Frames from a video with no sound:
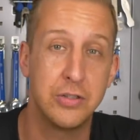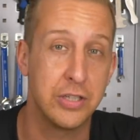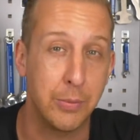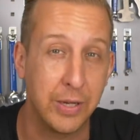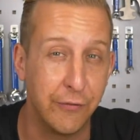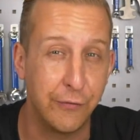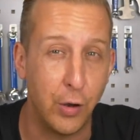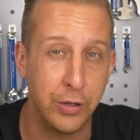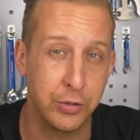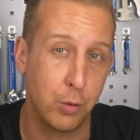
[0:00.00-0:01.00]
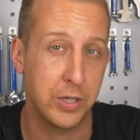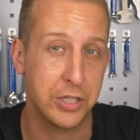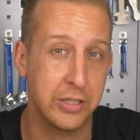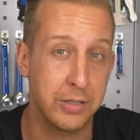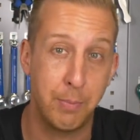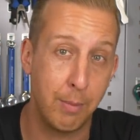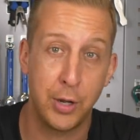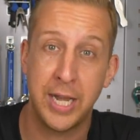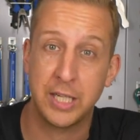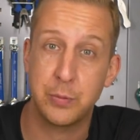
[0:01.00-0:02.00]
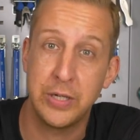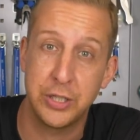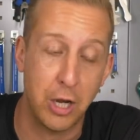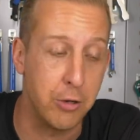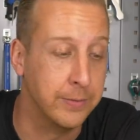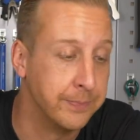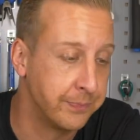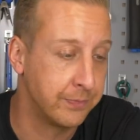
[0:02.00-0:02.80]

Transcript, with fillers: just so we can find your questions and put them on next week's show.